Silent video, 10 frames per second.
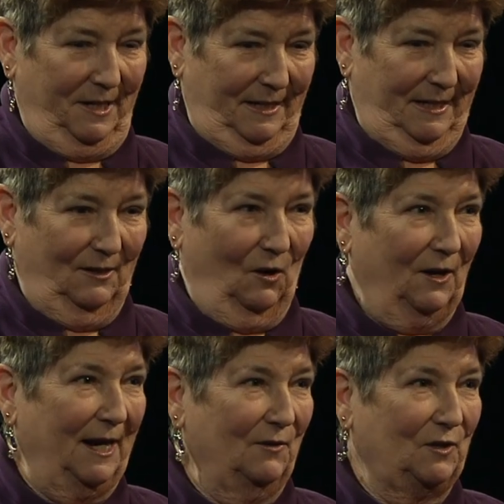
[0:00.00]
in our
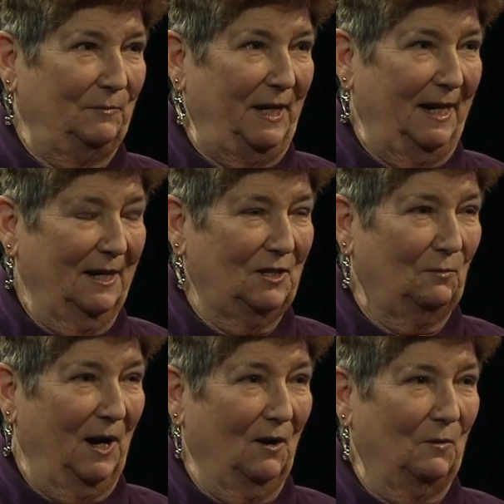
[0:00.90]
council meetings
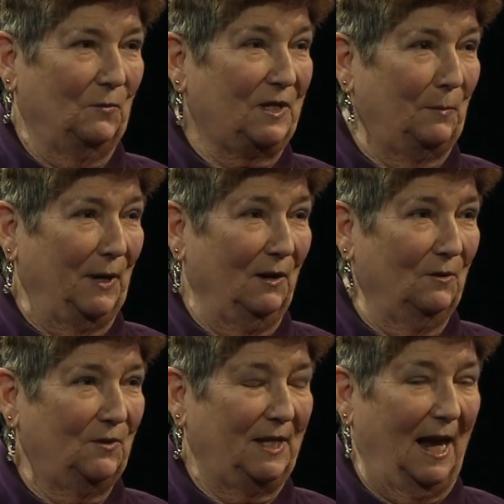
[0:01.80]
where it was
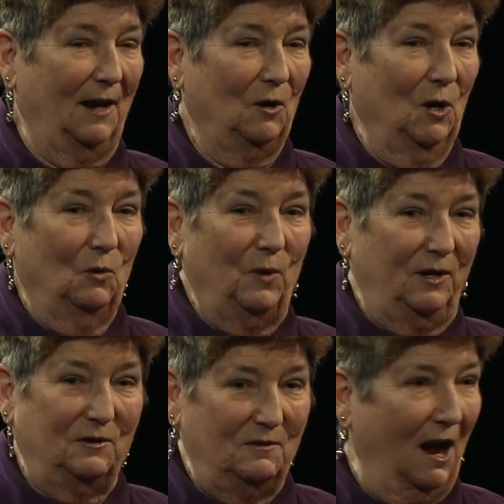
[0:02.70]
apparent that we
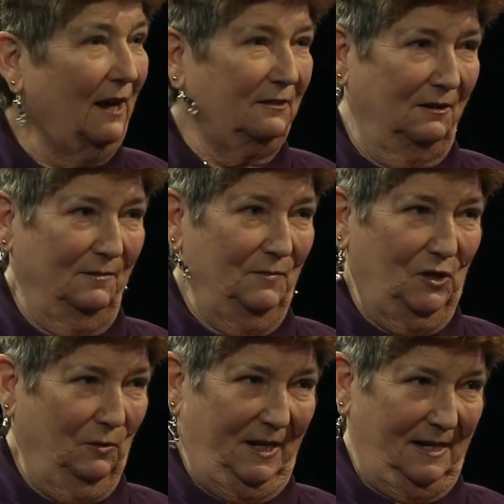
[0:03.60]
could not come
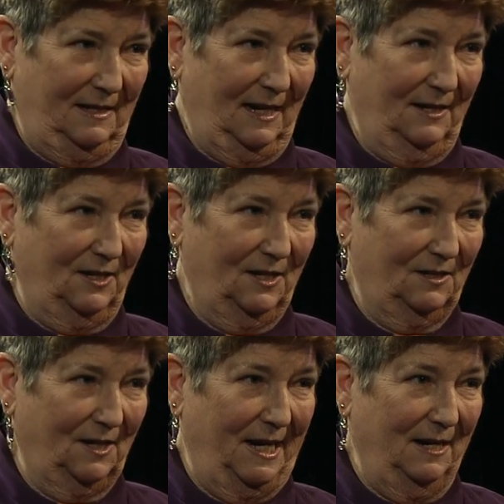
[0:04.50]
to a
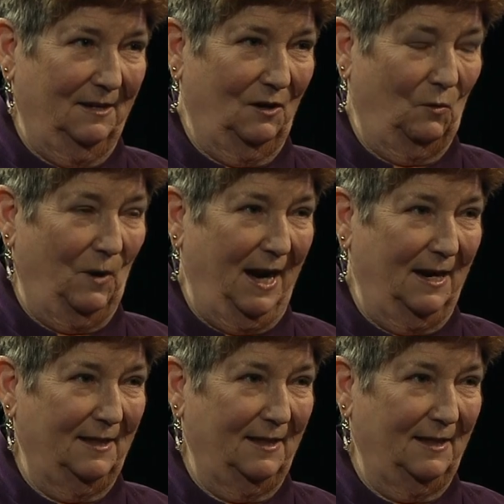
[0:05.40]
consensus in a way